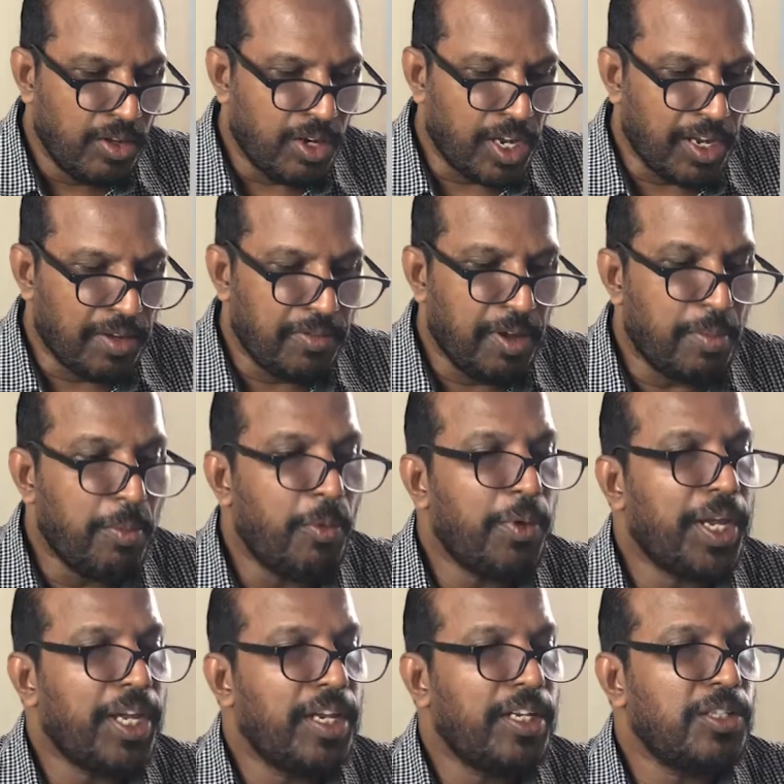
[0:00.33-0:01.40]
Okay, we are
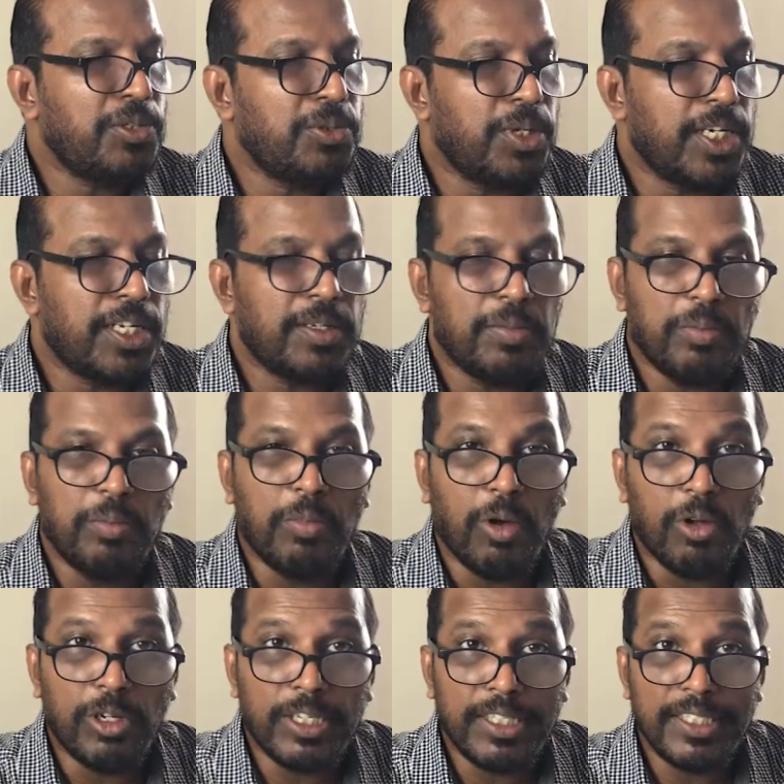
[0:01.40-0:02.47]
moving into a
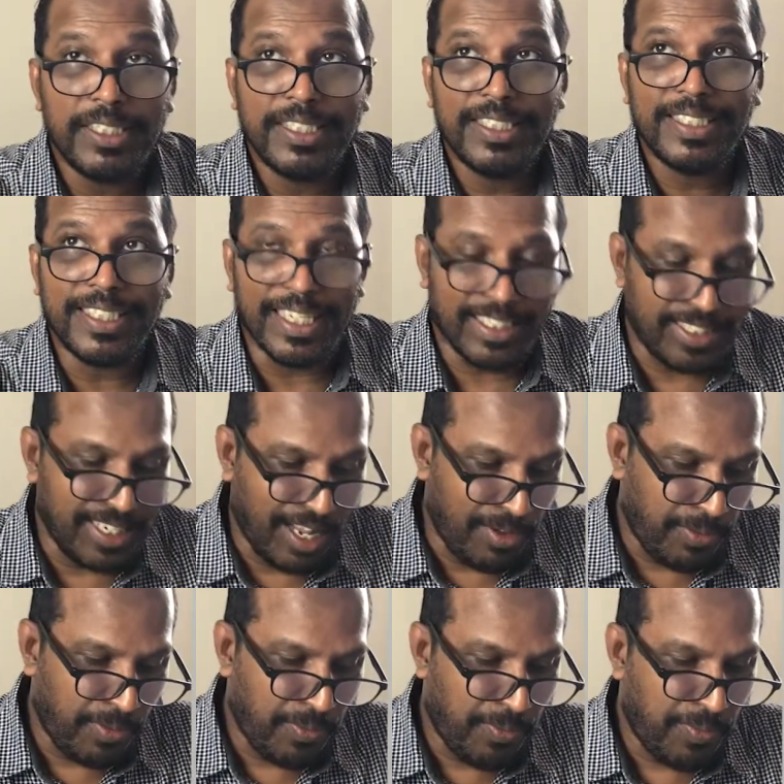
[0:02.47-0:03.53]
model 6 now.
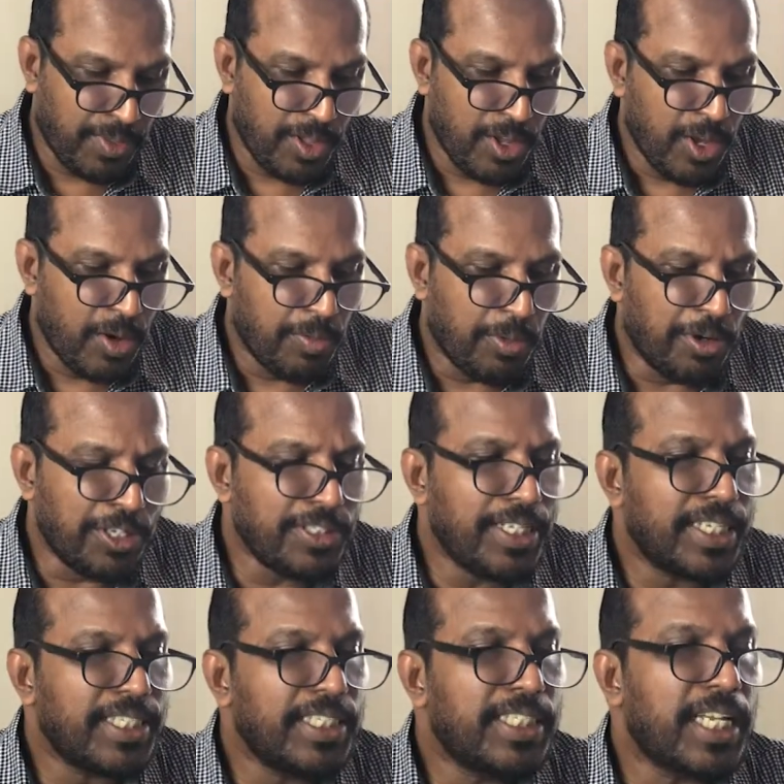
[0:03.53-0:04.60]
Model
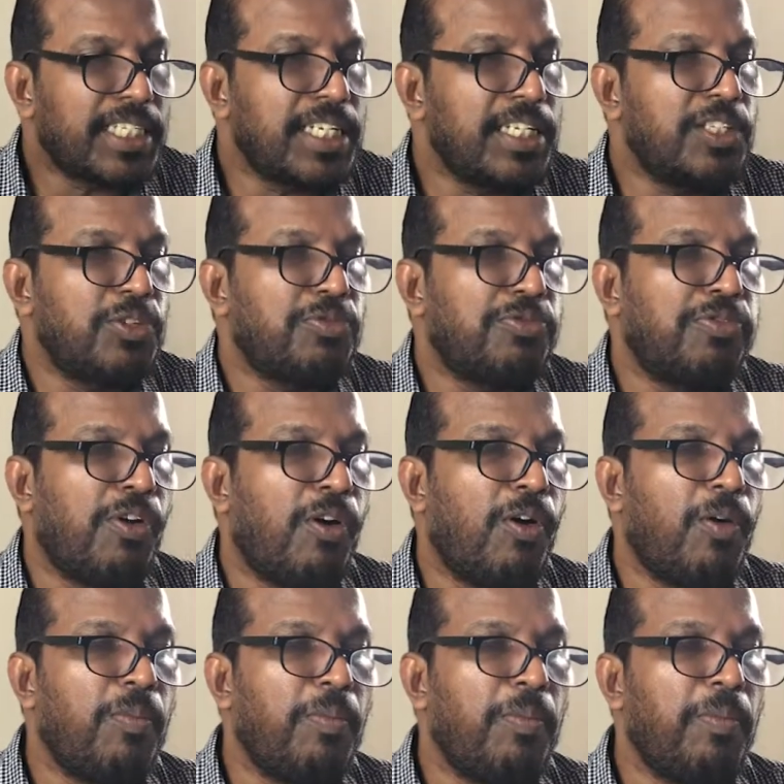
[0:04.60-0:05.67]
6 is actually to
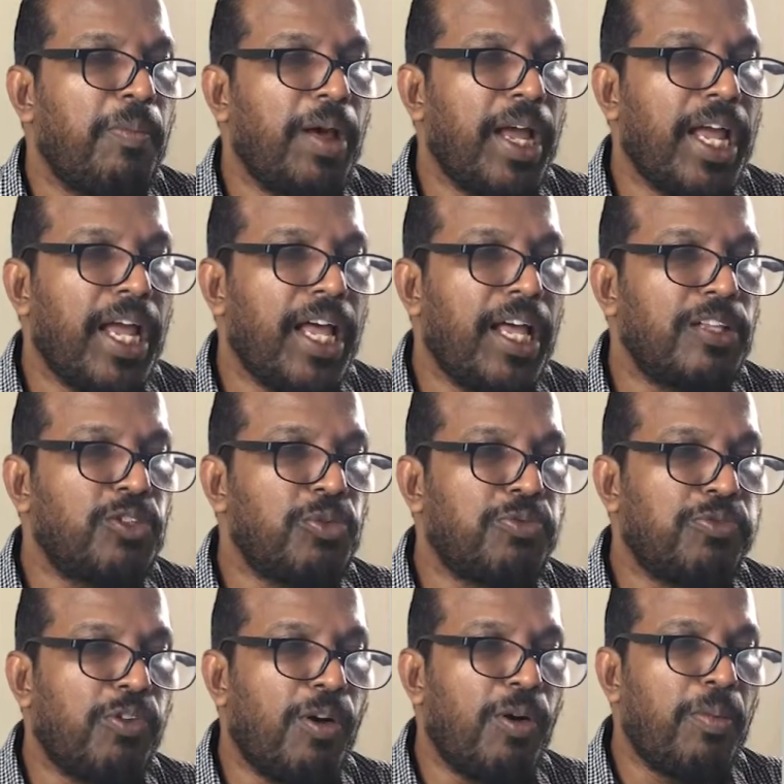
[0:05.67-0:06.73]
form
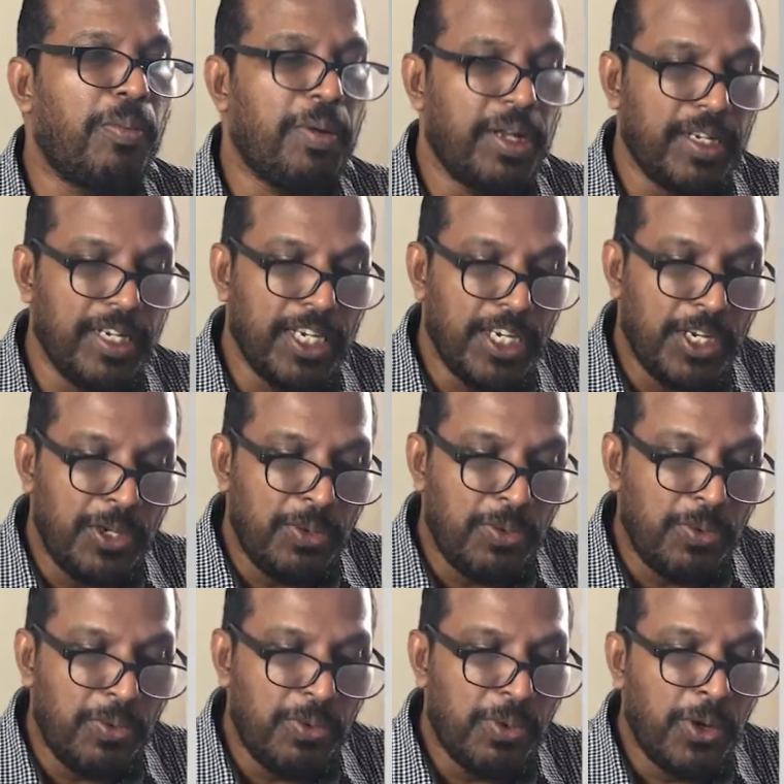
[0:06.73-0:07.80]
a
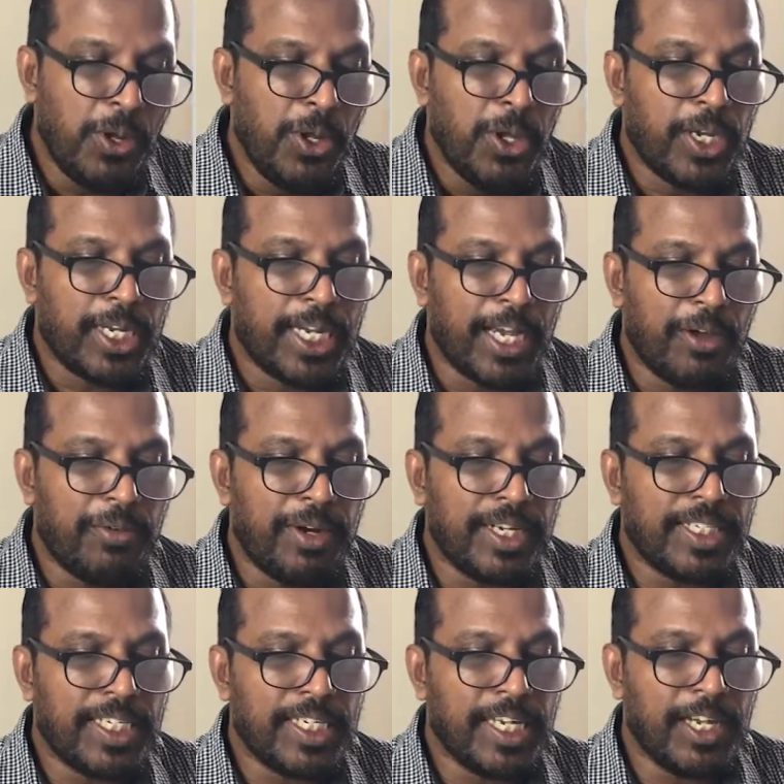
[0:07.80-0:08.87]
new
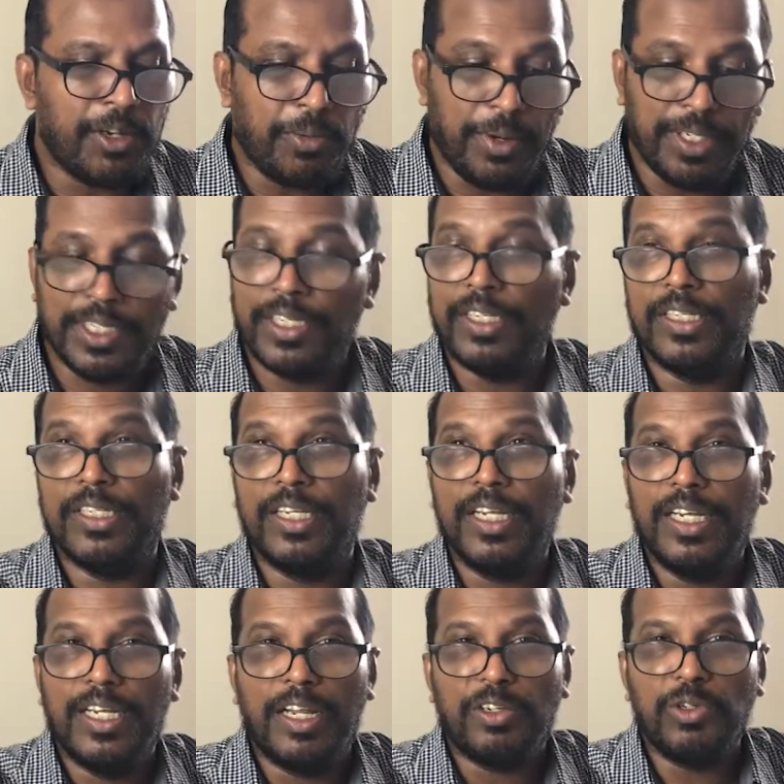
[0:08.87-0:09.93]
quadratic equation.
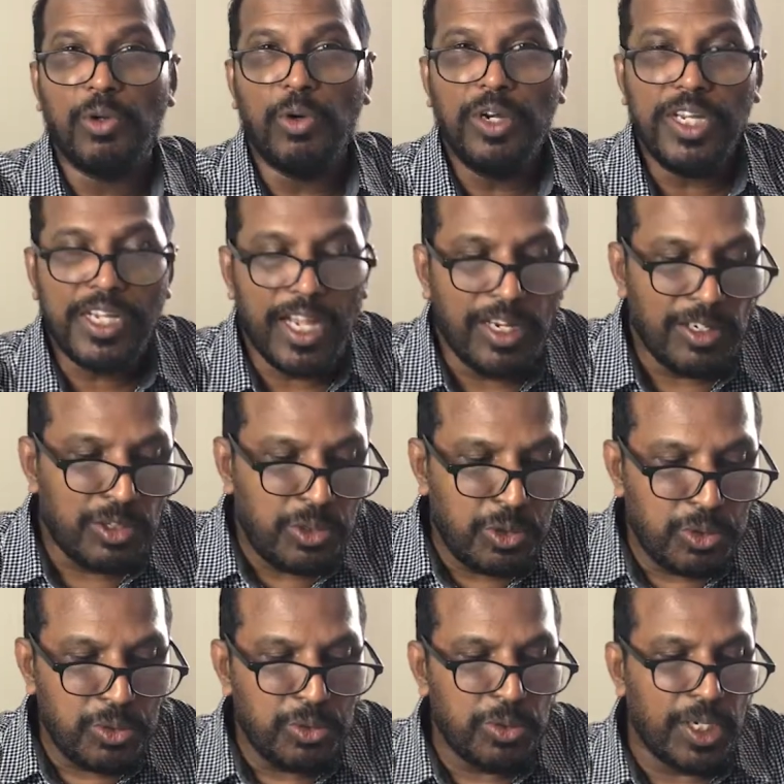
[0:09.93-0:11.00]
Now you only can
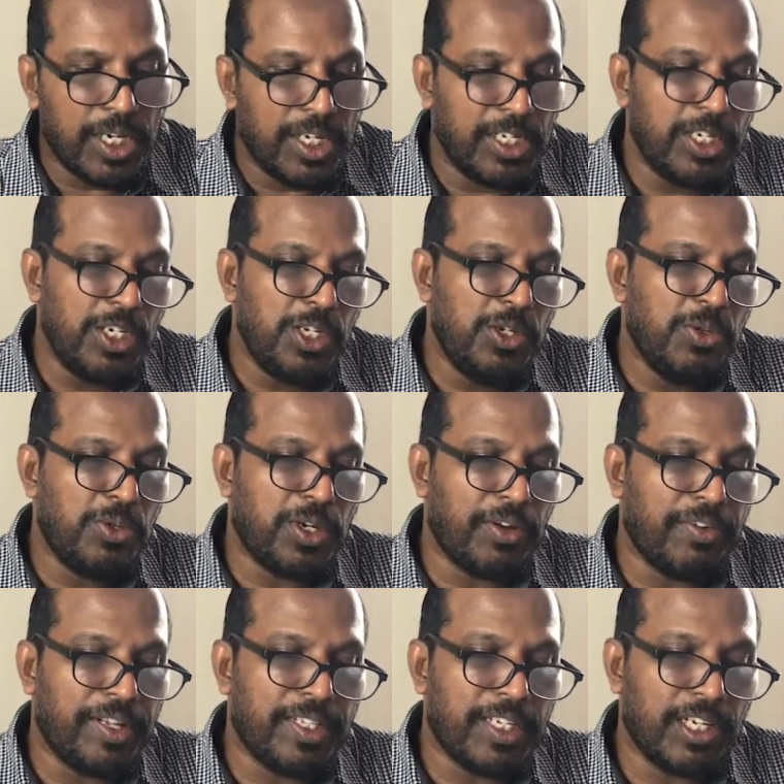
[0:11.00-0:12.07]
do a new
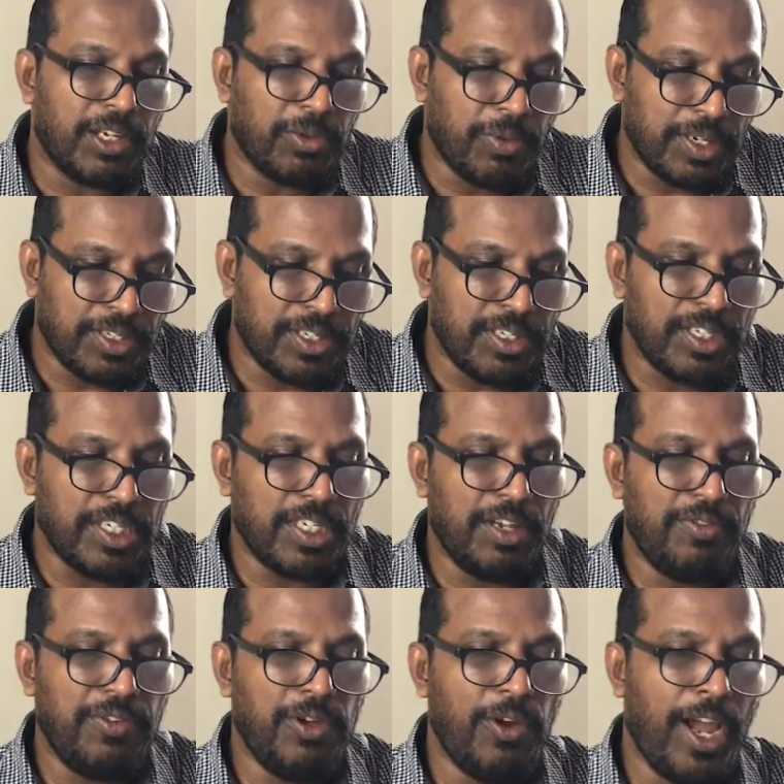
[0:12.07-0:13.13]
quadratic equation
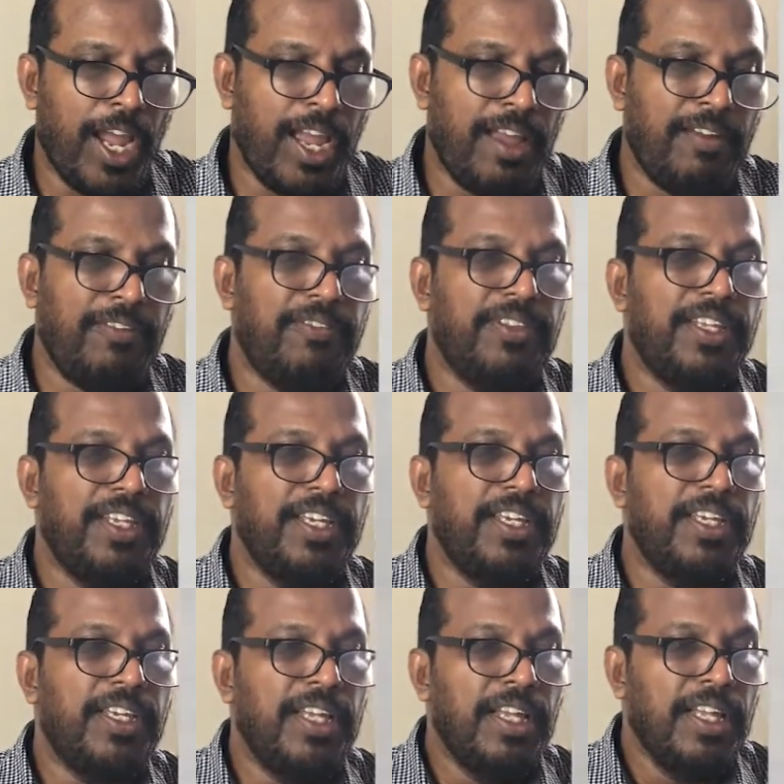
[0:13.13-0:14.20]
if you have
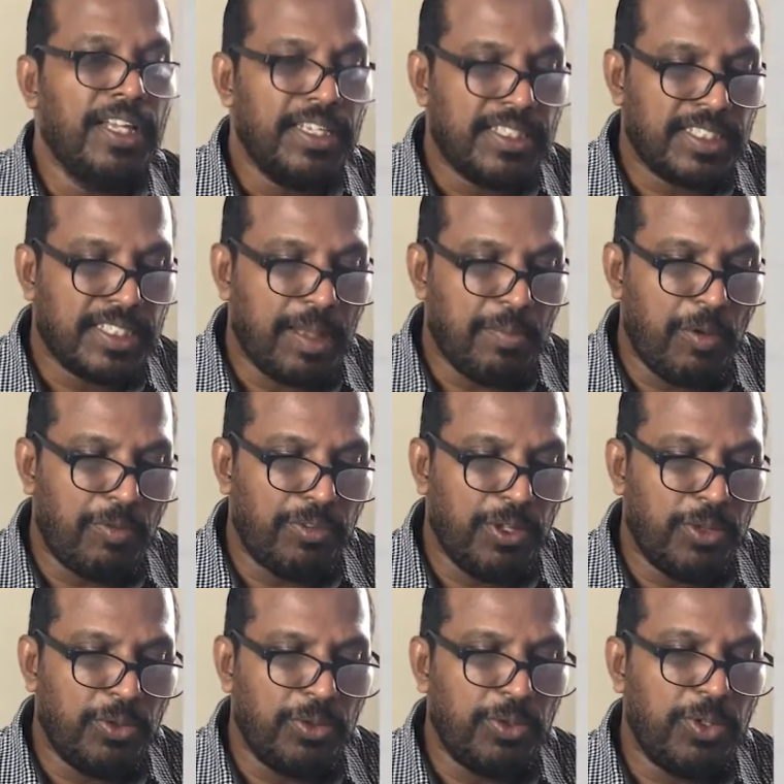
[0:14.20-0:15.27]
the sum of the
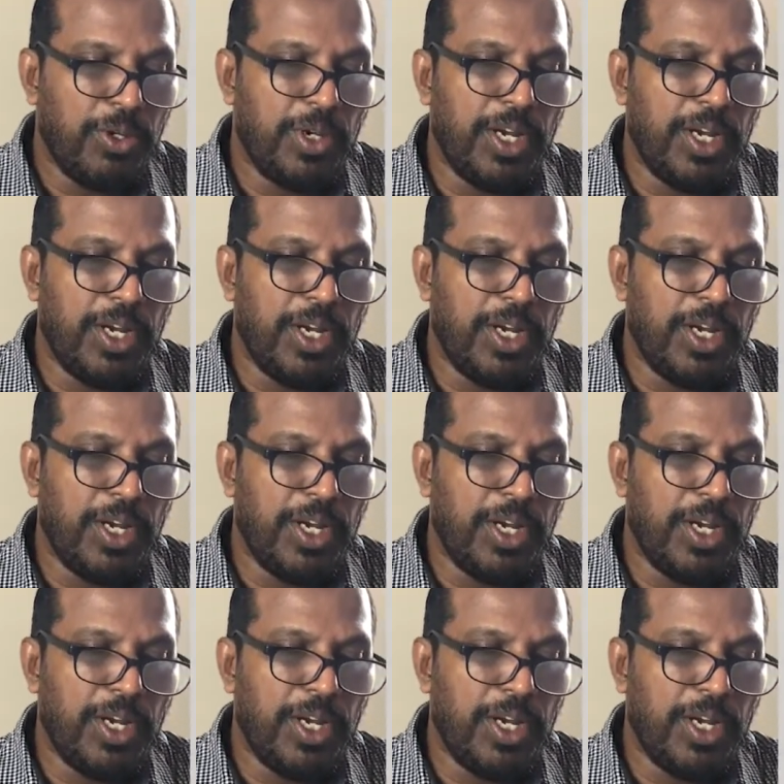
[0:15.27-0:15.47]
root